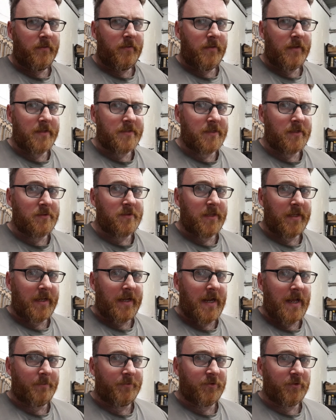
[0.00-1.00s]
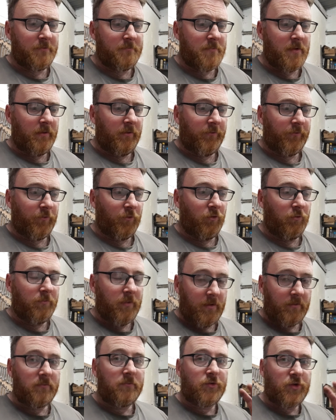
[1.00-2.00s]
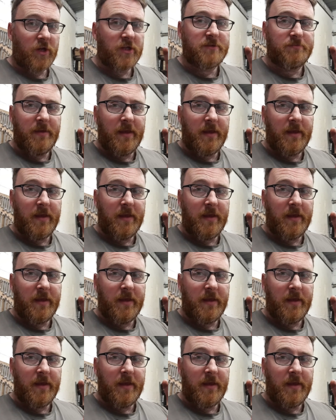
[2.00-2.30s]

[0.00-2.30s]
it sounds like an absolute mouthful, but trust